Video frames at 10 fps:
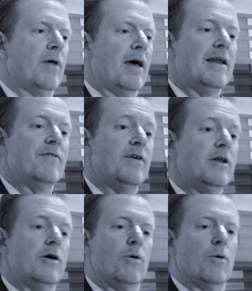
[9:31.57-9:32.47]
any
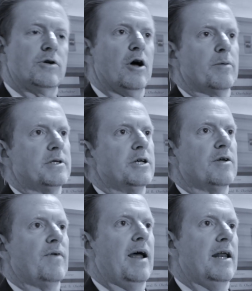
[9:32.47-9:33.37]
video or documentation
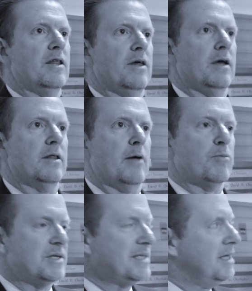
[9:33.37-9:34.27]
of anything that
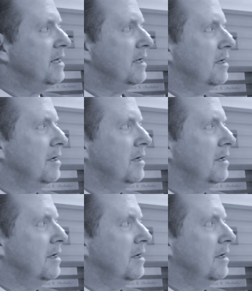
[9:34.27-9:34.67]
preceded